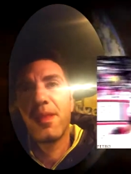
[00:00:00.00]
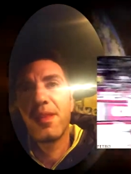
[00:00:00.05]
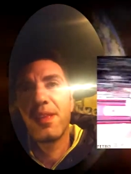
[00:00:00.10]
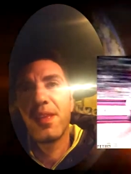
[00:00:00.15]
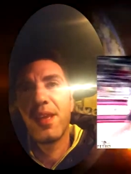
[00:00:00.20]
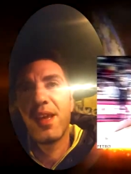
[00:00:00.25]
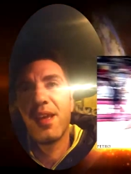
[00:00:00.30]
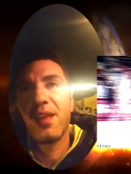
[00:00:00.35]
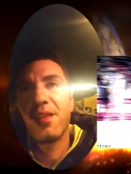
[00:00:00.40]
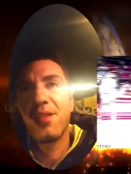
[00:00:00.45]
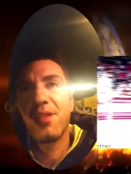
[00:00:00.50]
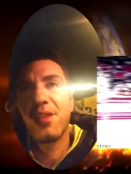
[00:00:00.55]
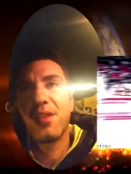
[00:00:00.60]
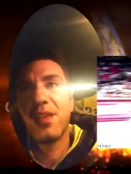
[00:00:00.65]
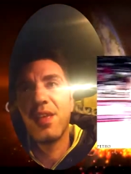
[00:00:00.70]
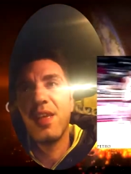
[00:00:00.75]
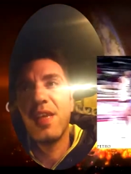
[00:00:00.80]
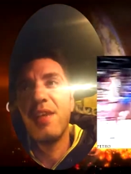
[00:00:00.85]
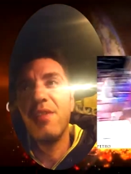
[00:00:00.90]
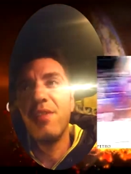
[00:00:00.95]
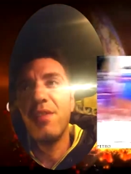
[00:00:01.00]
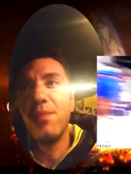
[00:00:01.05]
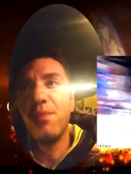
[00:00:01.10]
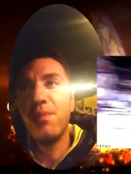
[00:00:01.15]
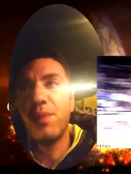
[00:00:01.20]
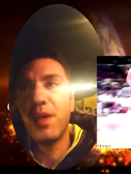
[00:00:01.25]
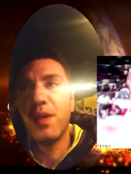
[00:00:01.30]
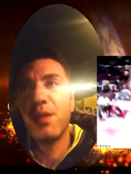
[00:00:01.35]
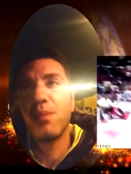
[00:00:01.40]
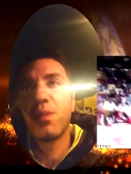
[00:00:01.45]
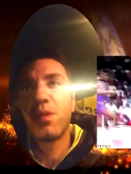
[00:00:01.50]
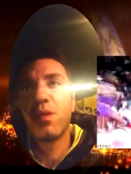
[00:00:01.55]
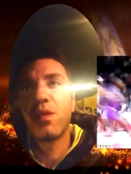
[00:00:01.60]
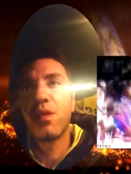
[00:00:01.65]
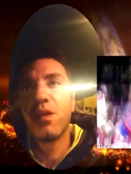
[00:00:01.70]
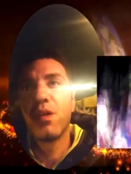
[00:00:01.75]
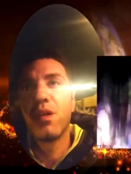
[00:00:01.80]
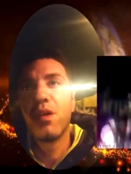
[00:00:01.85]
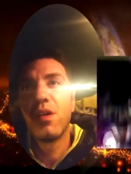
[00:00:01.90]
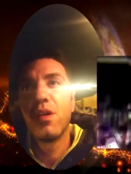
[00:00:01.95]
that even
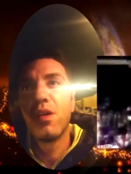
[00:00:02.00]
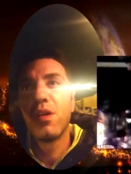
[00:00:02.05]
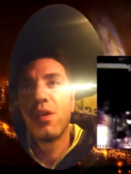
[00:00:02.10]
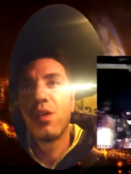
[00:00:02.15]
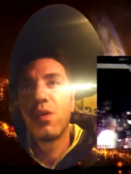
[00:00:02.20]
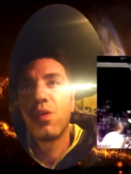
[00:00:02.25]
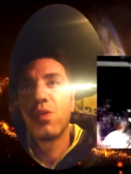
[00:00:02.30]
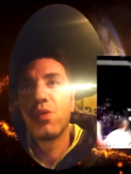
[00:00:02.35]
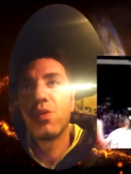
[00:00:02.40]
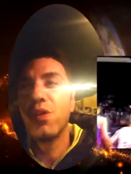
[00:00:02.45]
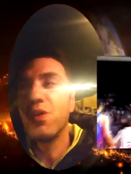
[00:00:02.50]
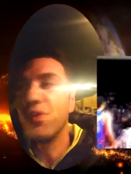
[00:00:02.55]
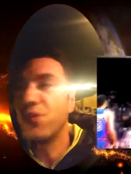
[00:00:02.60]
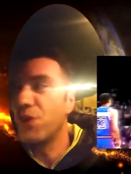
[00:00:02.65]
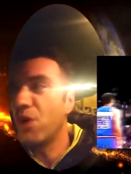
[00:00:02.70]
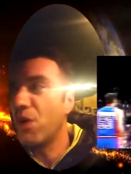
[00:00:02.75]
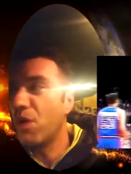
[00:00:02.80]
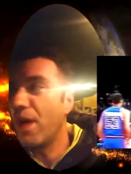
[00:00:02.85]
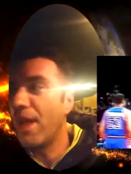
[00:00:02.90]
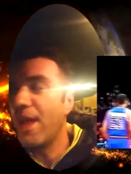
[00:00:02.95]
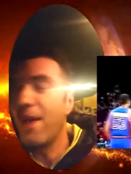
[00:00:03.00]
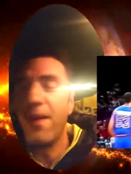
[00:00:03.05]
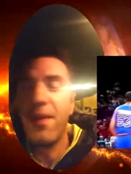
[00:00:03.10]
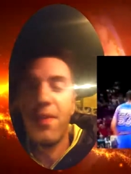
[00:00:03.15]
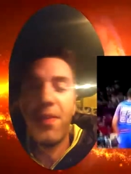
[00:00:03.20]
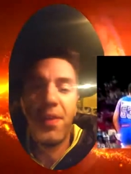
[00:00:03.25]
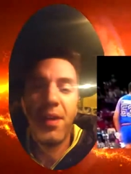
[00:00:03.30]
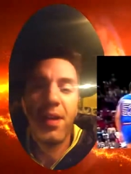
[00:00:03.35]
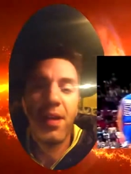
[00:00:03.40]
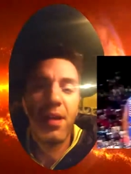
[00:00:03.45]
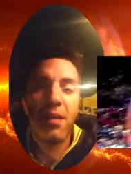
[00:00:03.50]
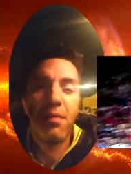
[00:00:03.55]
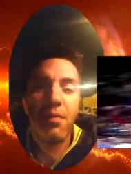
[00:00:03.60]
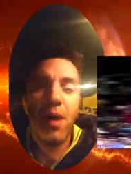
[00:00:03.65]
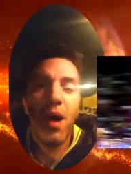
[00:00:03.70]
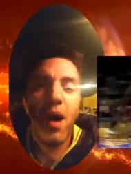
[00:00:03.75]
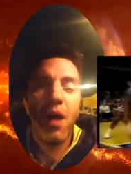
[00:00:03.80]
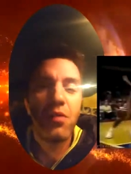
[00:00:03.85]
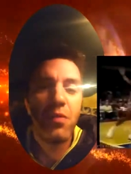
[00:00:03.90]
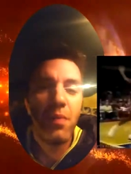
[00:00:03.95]
people who don't know anything
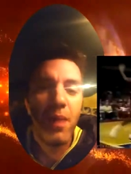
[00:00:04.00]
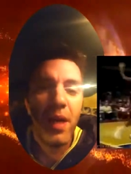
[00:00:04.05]
about